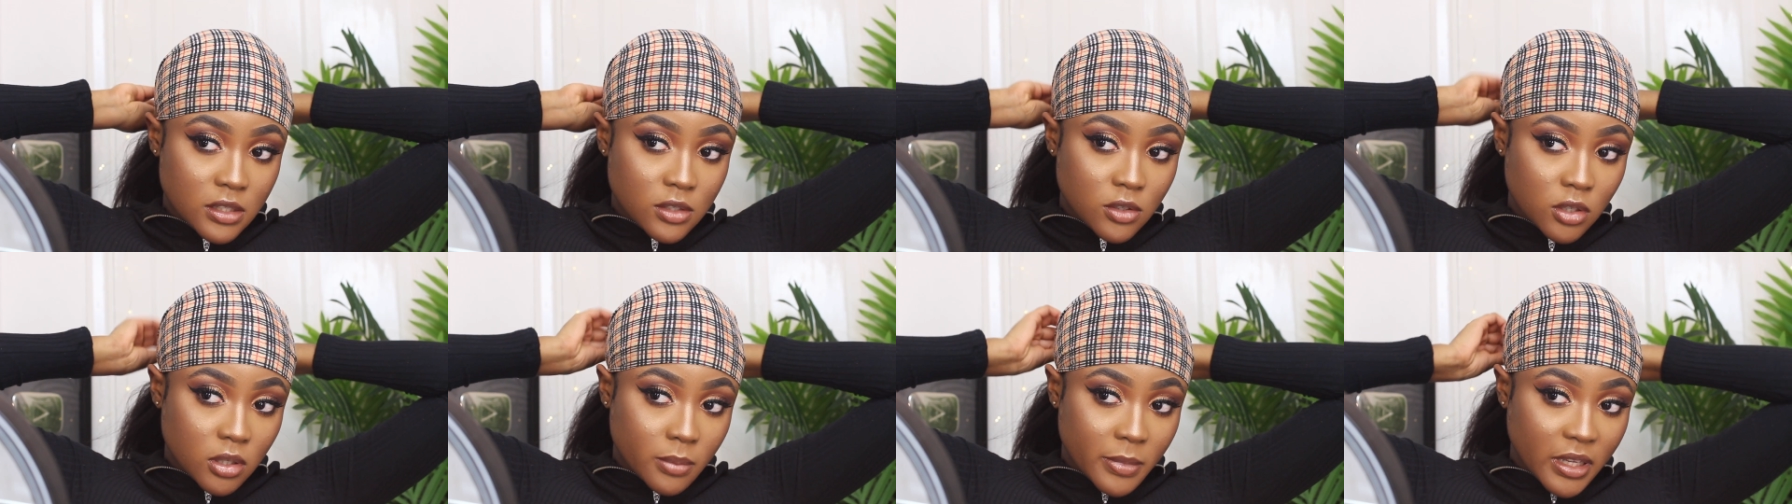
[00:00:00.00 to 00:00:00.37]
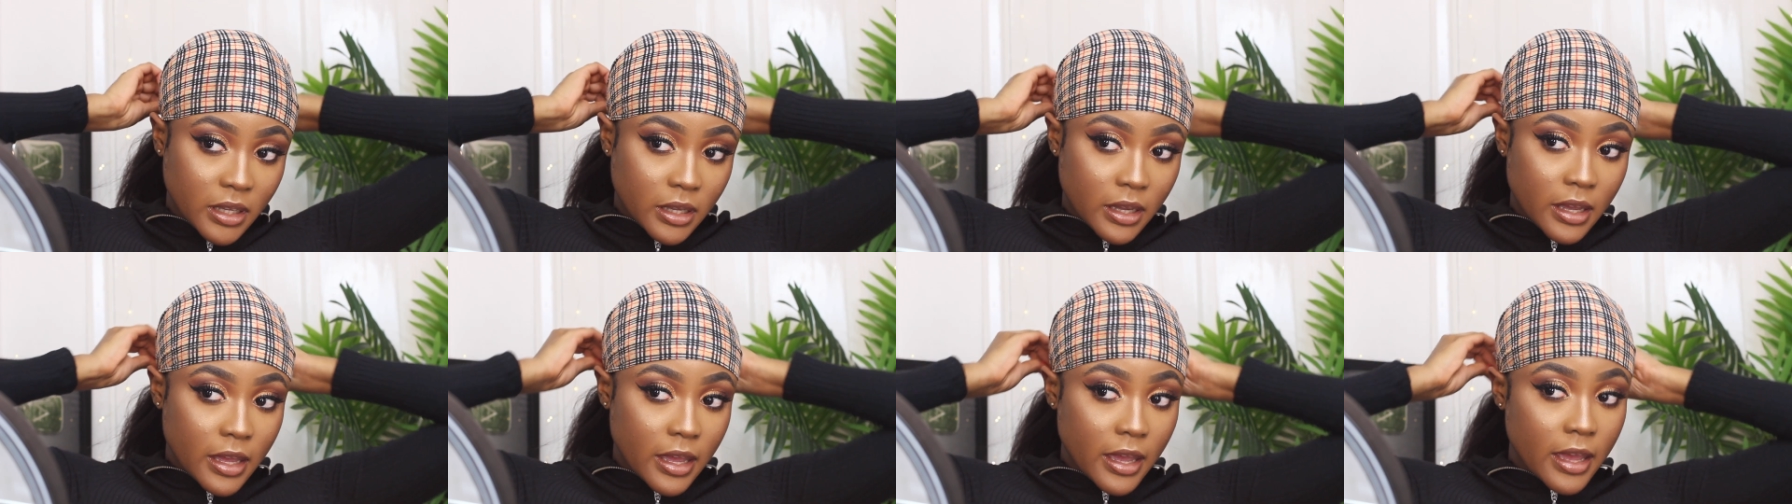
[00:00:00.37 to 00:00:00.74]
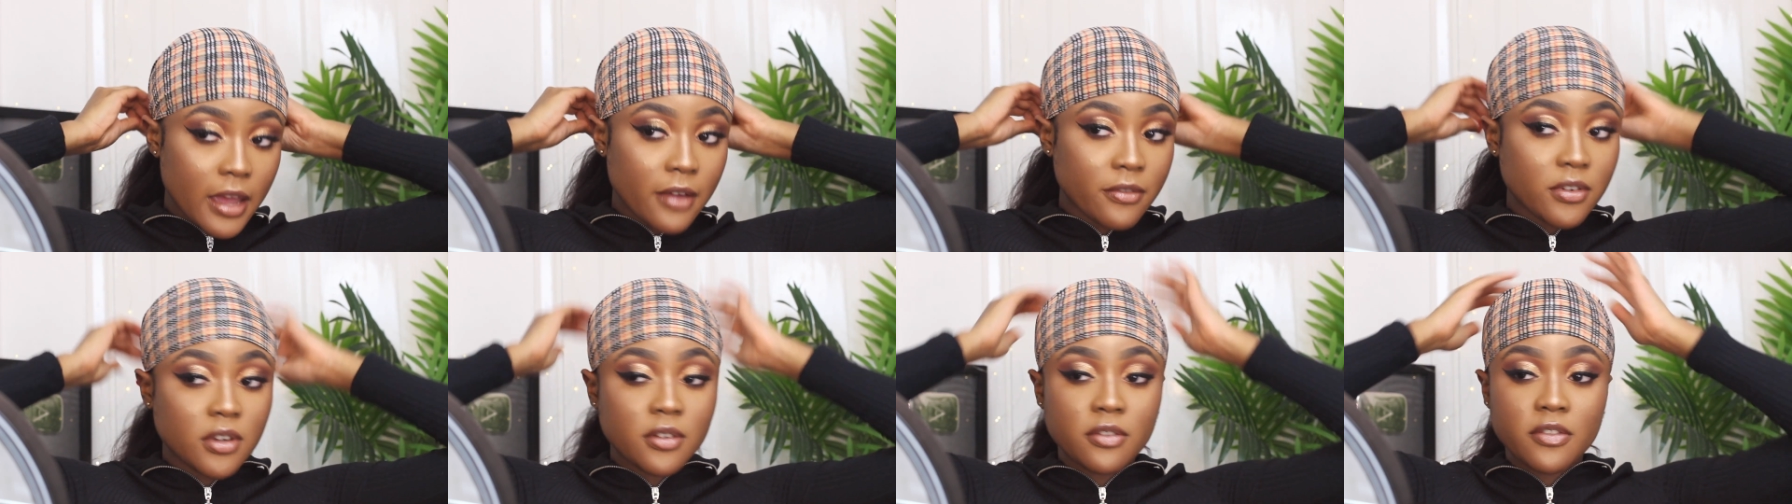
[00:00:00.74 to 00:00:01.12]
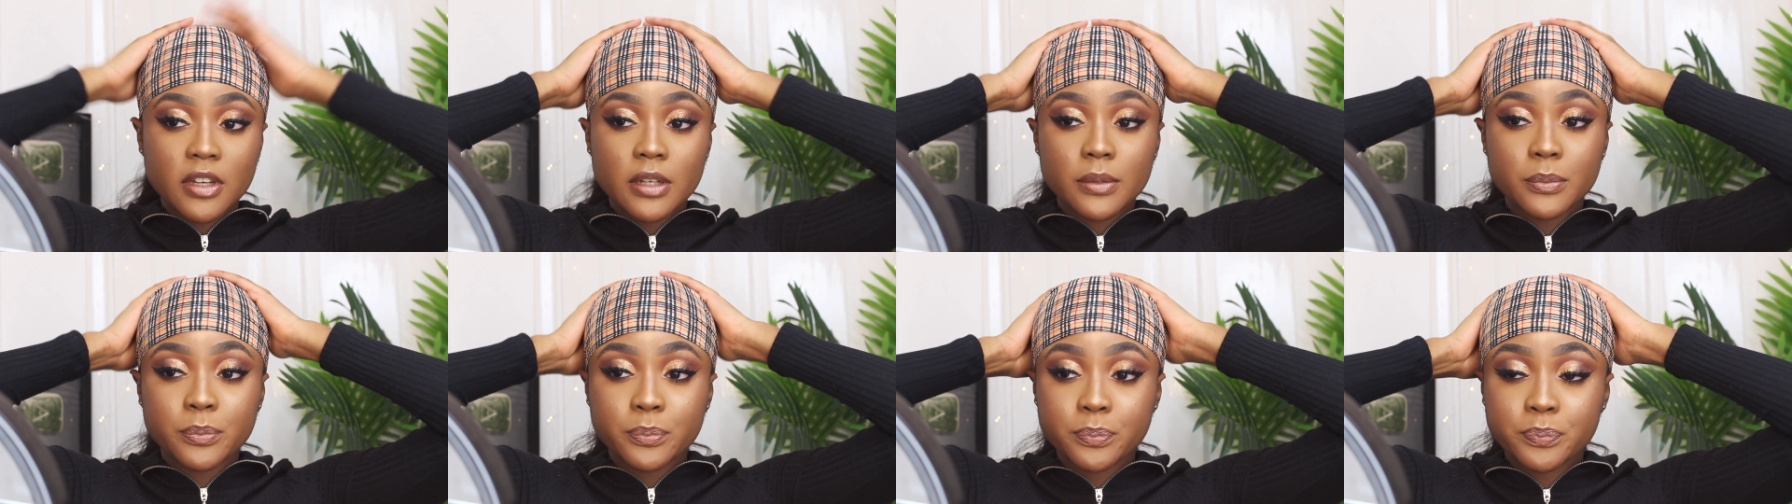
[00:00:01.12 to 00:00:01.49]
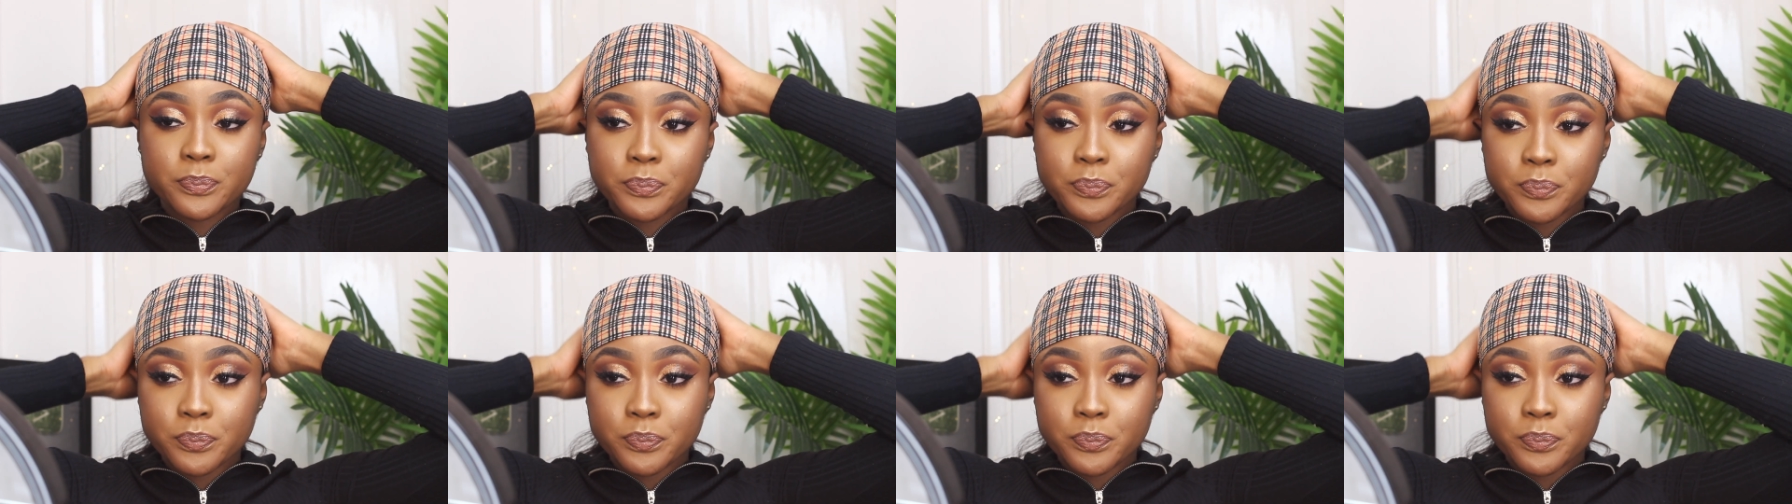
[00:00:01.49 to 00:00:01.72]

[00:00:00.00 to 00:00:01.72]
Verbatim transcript: It's gonna make everything